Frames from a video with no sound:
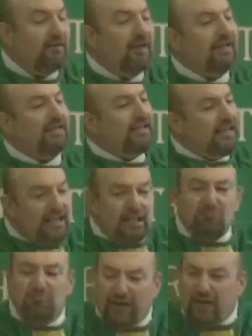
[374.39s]
and he
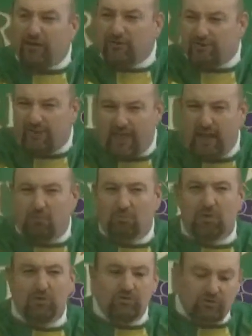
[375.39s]
bears them
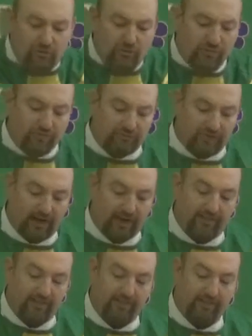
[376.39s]
to the Father.